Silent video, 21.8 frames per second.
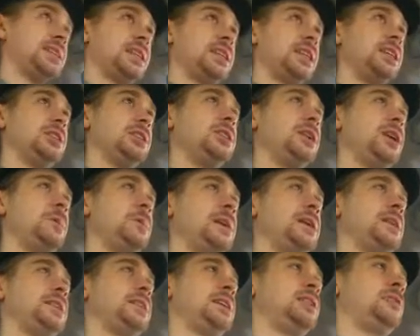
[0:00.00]
it's a legendary
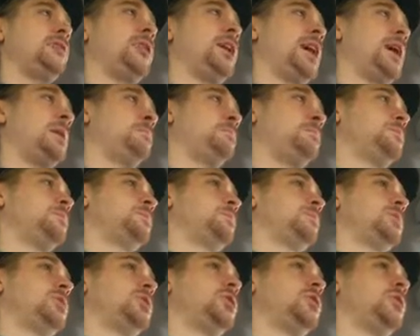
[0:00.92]
based engram,
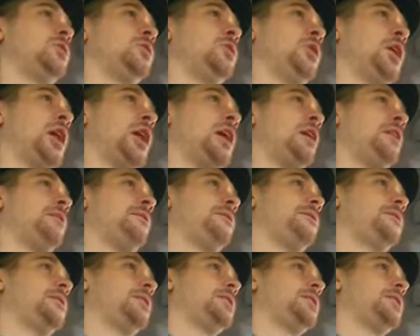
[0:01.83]
so you have